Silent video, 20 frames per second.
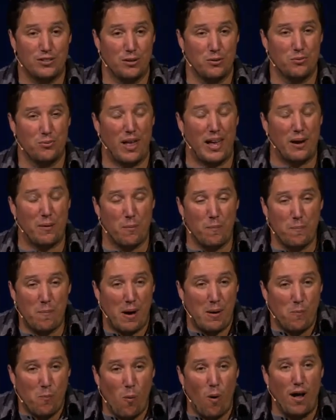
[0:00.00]
It was like
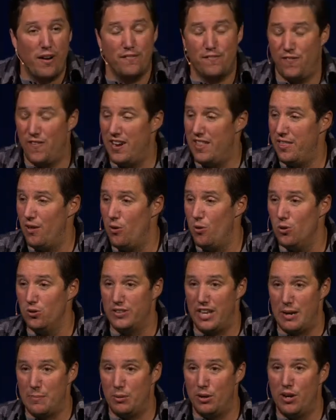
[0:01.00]
my one friend in the whole
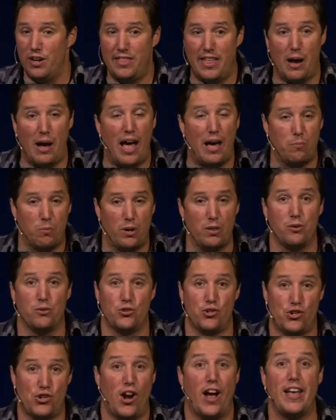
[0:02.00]
neighborhood that had one of
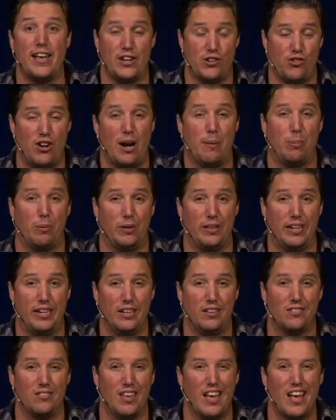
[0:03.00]
those giant trampolines.